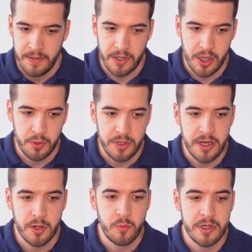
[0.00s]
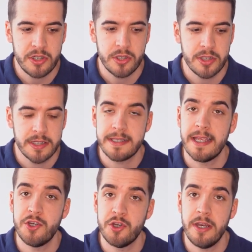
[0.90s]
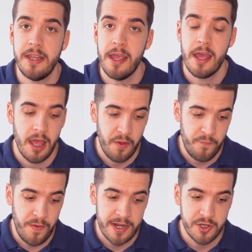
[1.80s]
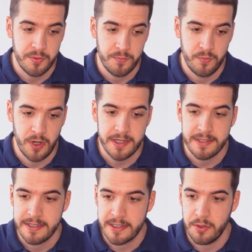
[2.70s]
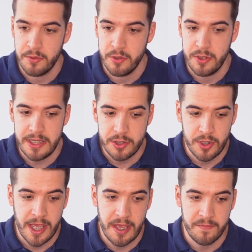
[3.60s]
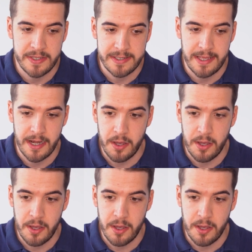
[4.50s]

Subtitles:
the code here, which is essentially a fetch, right? So you need to have this set